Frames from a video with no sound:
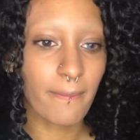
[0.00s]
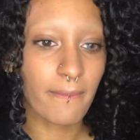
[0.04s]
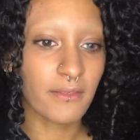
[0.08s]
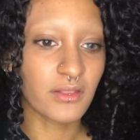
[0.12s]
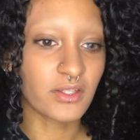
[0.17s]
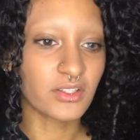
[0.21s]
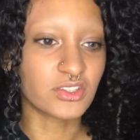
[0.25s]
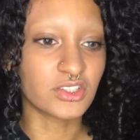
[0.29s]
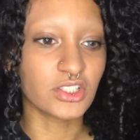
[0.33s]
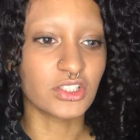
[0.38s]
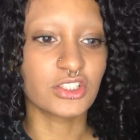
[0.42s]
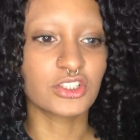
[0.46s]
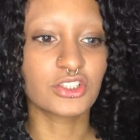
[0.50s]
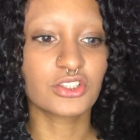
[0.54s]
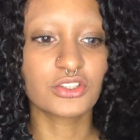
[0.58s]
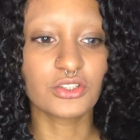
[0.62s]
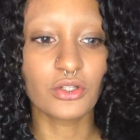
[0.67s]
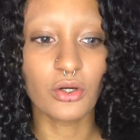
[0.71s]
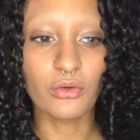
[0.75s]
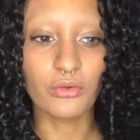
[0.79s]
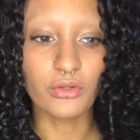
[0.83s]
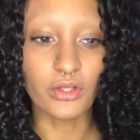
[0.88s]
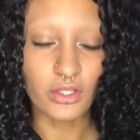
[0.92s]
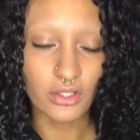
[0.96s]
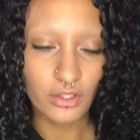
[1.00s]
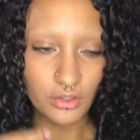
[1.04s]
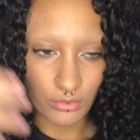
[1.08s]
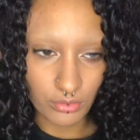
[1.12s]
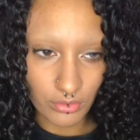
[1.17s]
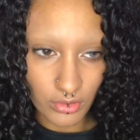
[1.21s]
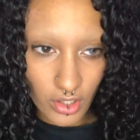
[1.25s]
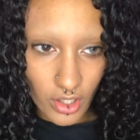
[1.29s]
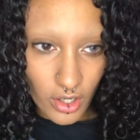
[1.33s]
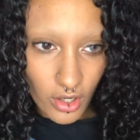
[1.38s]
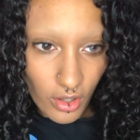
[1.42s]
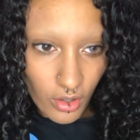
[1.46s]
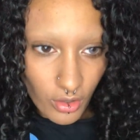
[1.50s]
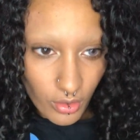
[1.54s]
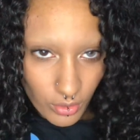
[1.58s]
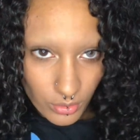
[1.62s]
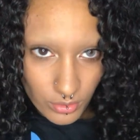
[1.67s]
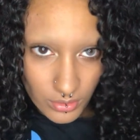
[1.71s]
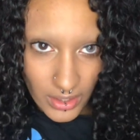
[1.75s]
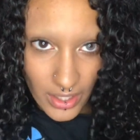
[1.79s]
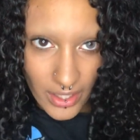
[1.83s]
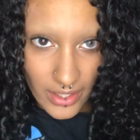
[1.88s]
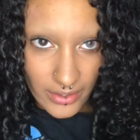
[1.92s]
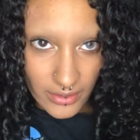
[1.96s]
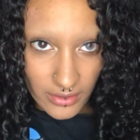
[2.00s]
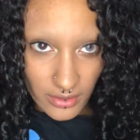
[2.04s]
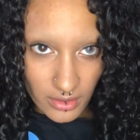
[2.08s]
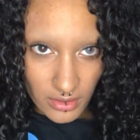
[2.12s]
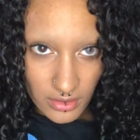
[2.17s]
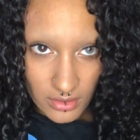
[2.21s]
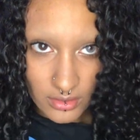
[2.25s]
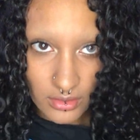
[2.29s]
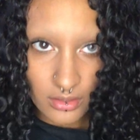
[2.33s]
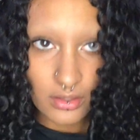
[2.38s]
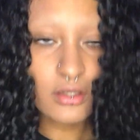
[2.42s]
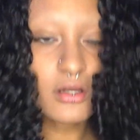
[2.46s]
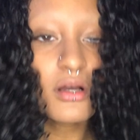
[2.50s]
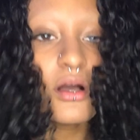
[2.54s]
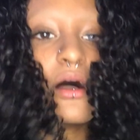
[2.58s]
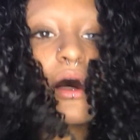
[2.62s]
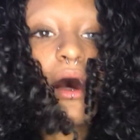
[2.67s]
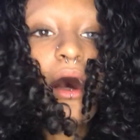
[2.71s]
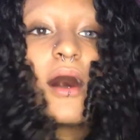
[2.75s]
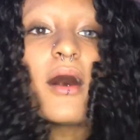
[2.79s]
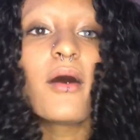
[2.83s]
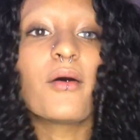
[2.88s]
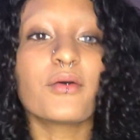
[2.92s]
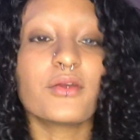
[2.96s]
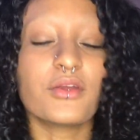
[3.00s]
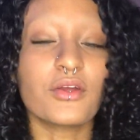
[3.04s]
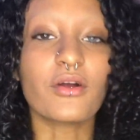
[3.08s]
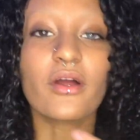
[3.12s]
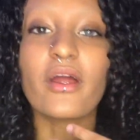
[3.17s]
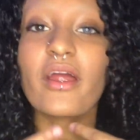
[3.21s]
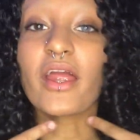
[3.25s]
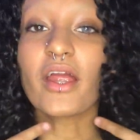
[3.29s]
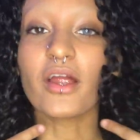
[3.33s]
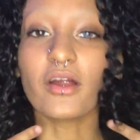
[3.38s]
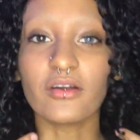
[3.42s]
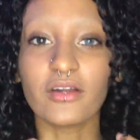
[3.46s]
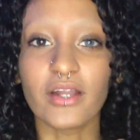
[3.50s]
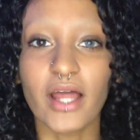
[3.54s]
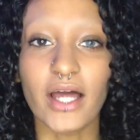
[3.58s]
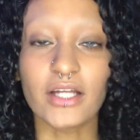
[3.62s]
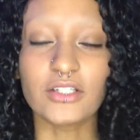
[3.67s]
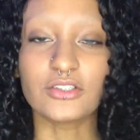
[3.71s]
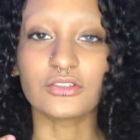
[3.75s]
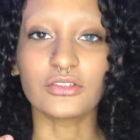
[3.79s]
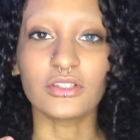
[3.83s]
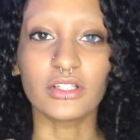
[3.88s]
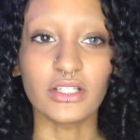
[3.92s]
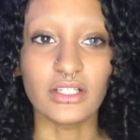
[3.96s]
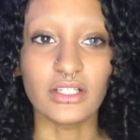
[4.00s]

just so that you know like how your hair naturally